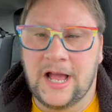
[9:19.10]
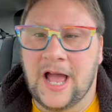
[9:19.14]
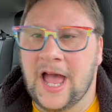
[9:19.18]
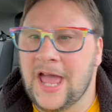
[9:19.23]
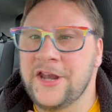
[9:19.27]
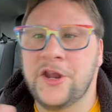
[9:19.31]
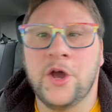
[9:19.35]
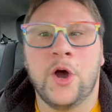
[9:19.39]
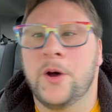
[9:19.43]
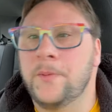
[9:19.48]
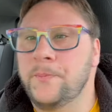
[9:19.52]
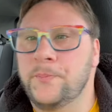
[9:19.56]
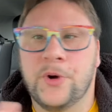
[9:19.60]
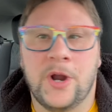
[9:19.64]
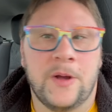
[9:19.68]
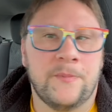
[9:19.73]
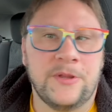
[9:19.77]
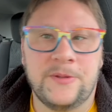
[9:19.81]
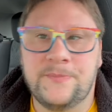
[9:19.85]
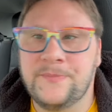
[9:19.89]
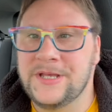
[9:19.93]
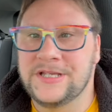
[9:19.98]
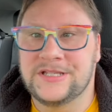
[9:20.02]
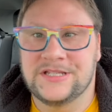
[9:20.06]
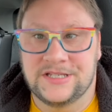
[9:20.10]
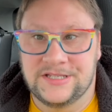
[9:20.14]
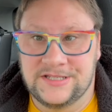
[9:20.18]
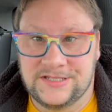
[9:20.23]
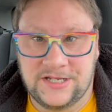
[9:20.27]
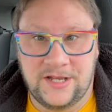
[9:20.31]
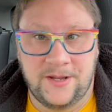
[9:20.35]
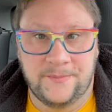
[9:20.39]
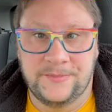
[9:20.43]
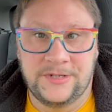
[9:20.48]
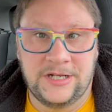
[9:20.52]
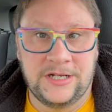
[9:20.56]
know I'm probably missing
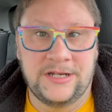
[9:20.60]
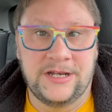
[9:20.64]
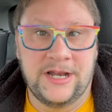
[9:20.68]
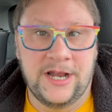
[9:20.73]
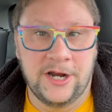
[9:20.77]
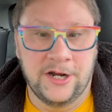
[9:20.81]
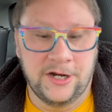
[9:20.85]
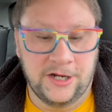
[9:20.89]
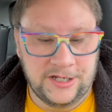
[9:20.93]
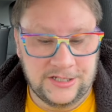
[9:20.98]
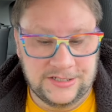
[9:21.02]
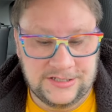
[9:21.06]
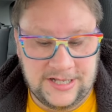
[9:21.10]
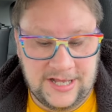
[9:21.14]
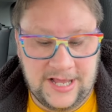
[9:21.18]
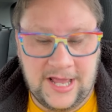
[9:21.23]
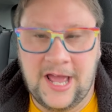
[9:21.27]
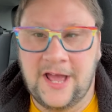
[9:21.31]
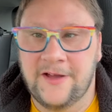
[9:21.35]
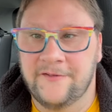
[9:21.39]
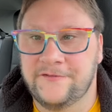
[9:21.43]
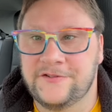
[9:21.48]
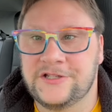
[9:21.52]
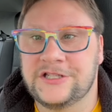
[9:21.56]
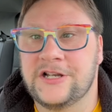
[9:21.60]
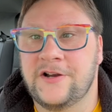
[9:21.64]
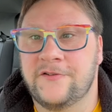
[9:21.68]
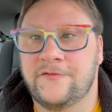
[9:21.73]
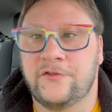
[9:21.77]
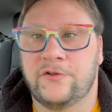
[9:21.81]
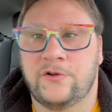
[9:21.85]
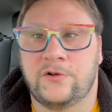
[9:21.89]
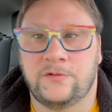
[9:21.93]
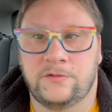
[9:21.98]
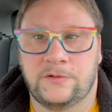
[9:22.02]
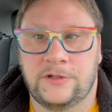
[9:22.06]
something in there because they have
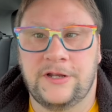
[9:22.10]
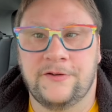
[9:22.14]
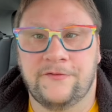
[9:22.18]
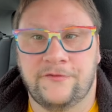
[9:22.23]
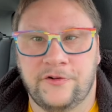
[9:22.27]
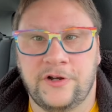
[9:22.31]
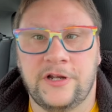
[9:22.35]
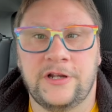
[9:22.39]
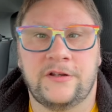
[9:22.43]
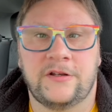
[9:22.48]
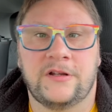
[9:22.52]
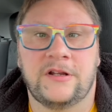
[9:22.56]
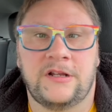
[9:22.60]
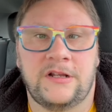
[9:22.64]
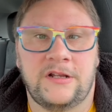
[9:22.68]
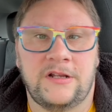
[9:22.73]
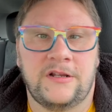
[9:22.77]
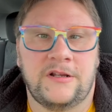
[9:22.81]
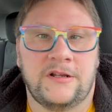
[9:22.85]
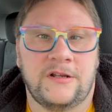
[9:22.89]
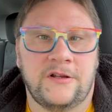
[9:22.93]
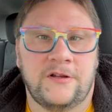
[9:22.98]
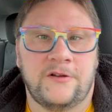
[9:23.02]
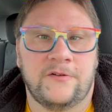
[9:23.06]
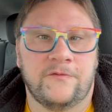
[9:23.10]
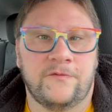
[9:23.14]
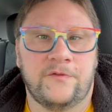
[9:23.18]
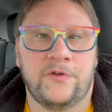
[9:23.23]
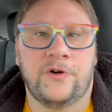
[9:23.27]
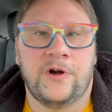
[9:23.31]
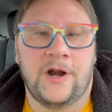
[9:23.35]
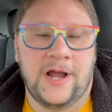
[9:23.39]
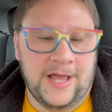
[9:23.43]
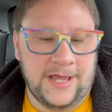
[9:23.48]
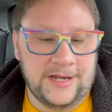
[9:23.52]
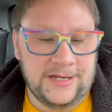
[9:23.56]
several different
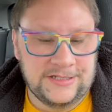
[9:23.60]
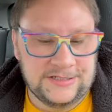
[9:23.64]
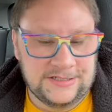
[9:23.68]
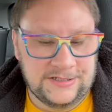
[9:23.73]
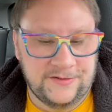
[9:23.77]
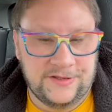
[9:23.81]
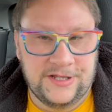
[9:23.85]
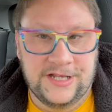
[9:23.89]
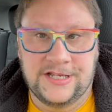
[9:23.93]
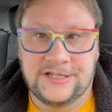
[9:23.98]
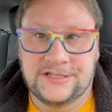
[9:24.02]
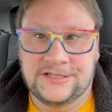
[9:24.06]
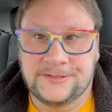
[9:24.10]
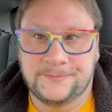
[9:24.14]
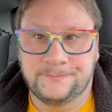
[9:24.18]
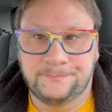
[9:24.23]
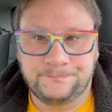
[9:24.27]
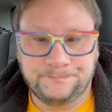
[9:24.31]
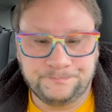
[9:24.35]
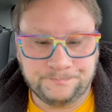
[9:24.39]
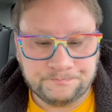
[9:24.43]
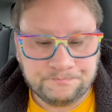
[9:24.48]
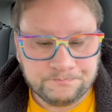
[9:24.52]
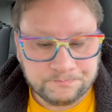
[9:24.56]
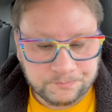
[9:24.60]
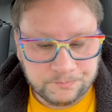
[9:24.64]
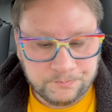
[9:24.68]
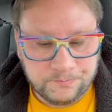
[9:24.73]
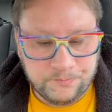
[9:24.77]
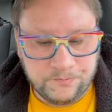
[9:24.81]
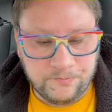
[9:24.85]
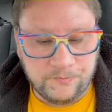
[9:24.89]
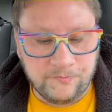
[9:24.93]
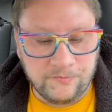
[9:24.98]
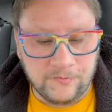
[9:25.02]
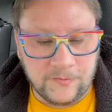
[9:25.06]
varieties of this.
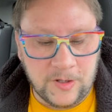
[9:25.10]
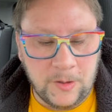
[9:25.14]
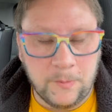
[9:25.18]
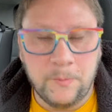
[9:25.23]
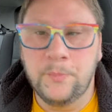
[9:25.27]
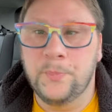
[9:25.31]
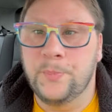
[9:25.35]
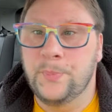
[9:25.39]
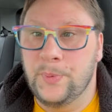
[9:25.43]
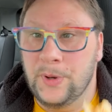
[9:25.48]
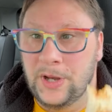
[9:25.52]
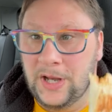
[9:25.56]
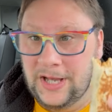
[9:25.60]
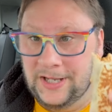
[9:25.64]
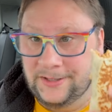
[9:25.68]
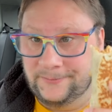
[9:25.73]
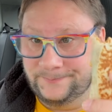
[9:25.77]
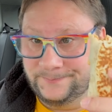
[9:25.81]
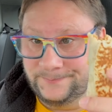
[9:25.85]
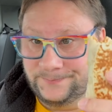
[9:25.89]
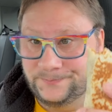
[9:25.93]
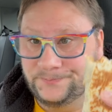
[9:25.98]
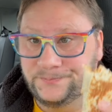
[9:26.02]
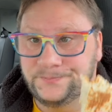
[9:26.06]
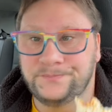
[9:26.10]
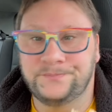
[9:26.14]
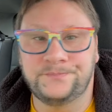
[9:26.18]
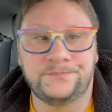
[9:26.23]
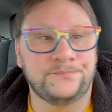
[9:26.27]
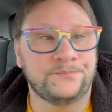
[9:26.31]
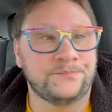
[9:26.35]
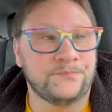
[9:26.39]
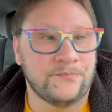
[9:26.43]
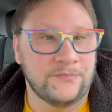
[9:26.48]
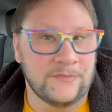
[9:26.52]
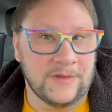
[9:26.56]
But
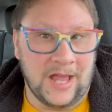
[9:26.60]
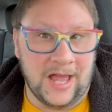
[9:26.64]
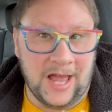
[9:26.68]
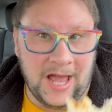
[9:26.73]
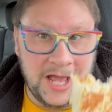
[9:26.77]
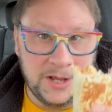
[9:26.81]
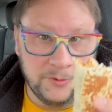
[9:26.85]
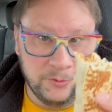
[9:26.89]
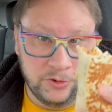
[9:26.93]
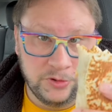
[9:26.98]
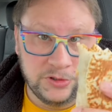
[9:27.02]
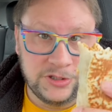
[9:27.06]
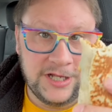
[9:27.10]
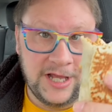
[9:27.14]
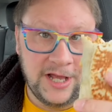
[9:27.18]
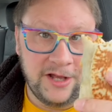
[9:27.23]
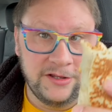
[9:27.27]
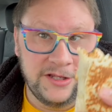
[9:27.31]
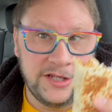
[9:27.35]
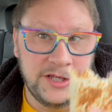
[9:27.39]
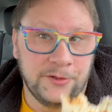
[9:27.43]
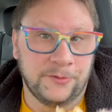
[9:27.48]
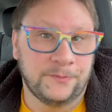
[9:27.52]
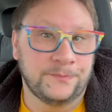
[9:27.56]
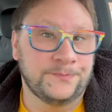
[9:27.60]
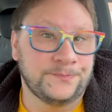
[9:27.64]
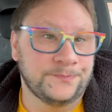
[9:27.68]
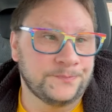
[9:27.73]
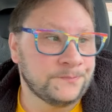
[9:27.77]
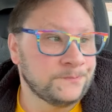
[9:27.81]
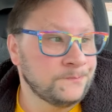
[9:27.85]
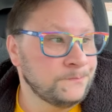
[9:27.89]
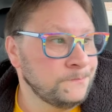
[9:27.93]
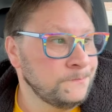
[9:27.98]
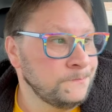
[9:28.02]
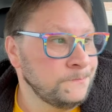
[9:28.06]
I will tell you,
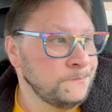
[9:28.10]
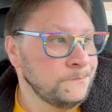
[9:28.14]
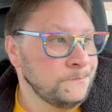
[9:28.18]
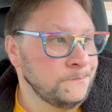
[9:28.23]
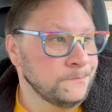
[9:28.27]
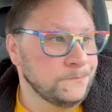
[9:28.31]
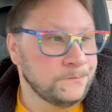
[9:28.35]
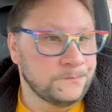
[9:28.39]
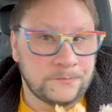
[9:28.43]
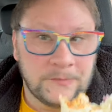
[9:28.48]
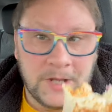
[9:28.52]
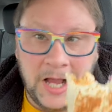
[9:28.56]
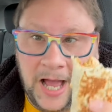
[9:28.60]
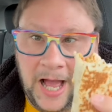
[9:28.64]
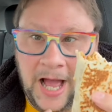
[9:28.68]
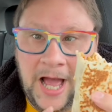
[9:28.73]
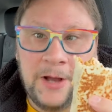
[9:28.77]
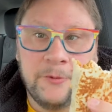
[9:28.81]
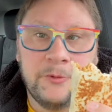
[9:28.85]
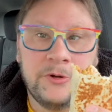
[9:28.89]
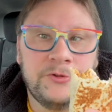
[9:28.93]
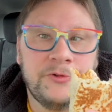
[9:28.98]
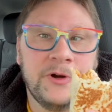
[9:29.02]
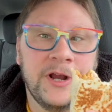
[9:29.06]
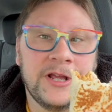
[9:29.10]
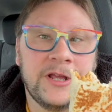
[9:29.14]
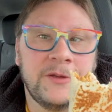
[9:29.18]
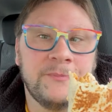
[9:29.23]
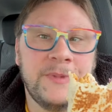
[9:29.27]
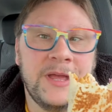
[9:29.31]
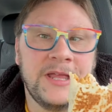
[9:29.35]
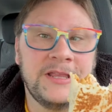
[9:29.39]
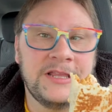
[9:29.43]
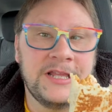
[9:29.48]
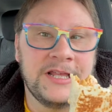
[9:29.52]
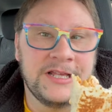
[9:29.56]
I would
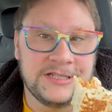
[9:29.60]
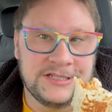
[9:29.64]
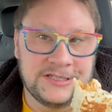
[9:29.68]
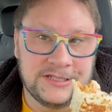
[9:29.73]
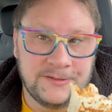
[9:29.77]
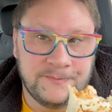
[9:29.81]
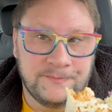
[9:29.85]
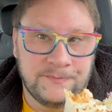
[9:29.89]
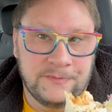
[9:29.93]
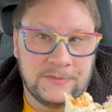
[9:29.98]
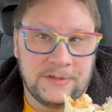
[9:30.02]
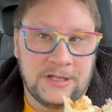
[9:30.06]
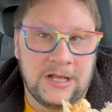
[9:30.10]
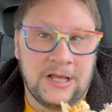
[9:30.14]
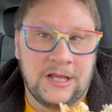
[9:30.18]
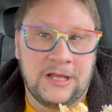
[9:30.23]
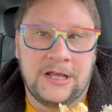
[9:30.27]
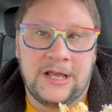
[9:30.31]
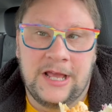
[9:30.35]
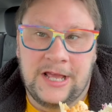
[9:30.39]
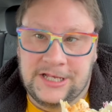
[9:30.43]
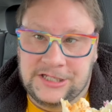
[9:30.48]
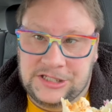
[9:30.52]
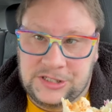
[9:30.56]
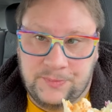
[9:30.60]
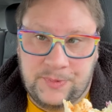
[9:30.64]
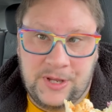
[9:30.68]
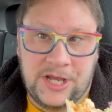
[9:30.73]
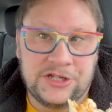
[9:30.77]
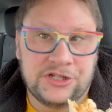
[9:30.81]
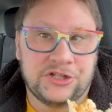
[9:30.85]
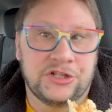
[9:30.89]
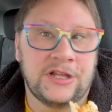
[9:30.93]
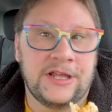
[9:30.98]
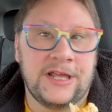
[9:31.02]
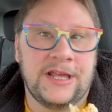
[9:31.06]
recommend this,
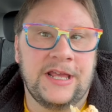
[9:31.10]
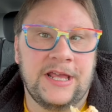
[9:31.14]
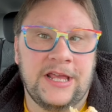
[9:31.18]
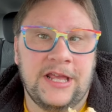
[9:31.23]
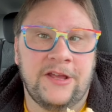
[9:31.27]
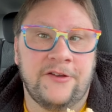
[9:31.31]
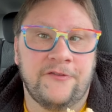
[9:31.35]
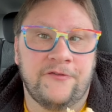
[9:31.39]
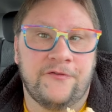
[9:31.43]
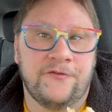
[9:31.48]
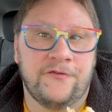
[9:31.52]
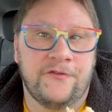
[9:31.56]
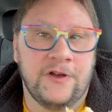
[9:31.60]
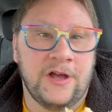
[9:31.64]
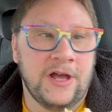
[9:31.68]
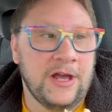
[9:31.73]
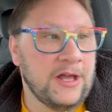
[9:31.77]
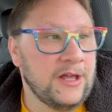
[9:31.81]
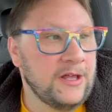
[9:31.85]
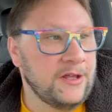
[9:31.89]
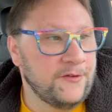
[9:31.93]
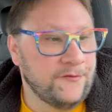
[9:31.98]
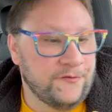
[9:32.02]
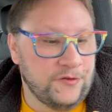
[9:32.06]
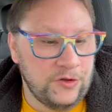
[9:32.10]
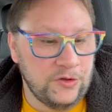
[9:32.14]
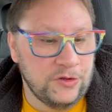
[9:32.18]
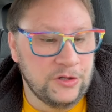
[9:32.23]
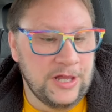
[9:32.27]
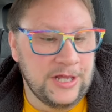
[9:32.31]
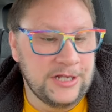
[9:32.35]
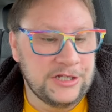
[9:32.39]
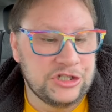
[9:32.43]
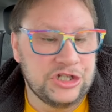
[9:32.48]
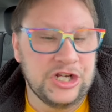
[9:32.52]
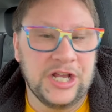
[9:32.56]
especially if you
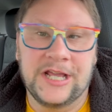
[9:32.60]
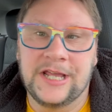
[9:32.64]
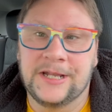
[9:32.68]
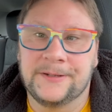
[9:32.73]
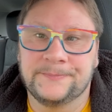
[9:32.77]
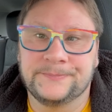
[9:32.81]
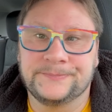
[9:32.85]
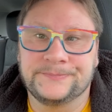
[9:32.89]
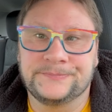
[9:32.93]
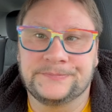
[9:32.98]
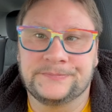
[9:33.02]
like chicken.